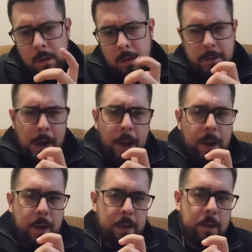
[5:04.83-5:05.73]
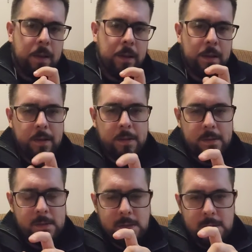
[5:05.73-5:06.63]
"Jack,
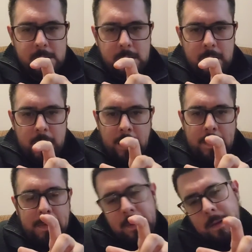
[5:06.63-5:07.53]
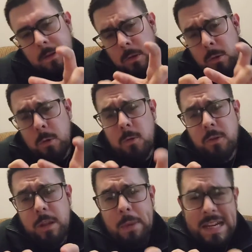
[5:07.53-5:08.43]
I see you
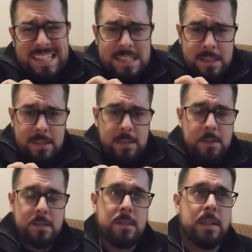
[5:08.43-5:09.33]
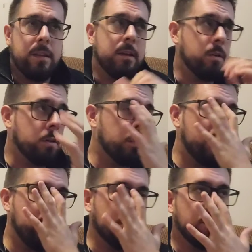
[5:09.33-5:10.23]
used the button," said the old
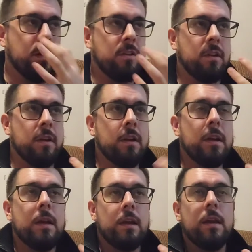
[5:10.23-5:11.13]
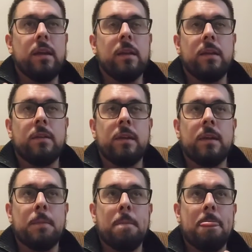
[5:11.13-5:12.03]
wizened creature. And he's like,
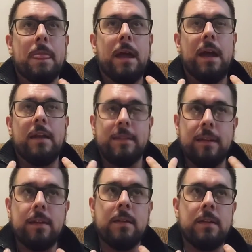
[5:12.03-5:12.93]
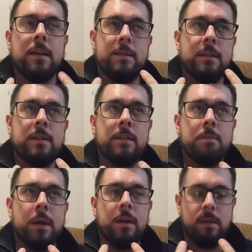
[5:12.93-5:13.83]
I did,
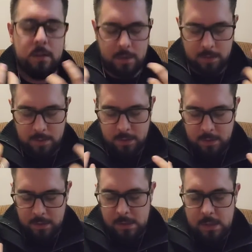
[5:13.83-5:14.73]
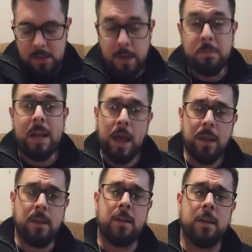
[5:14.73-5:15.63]
but I'm
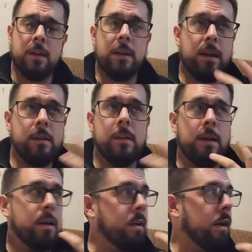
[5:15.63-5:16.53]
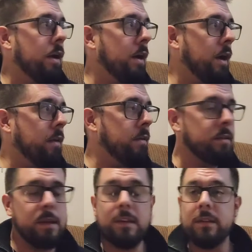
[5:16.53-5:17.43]
dying and I
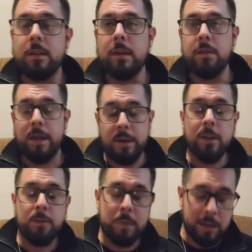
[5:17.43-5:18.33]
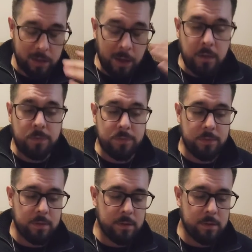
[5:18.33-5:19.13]
didn't get to live any of my life.